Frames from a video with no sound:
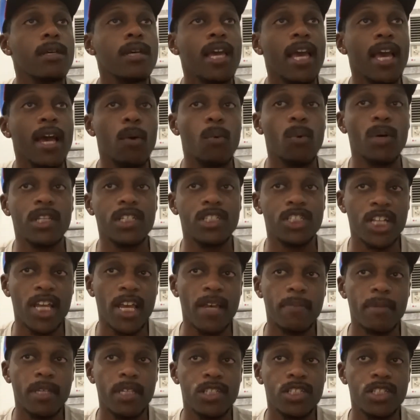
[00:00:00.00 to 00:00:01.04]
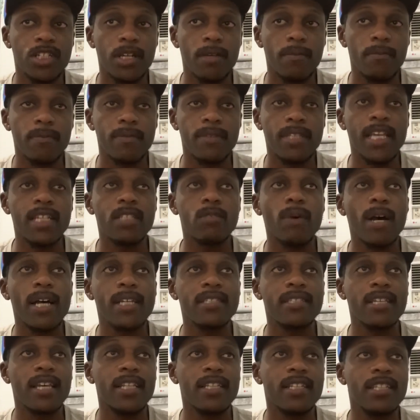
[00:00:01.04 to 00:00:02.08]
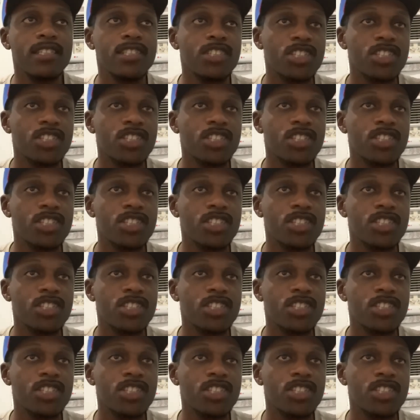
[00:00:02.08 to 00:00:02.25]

And won the championship. That's why I said this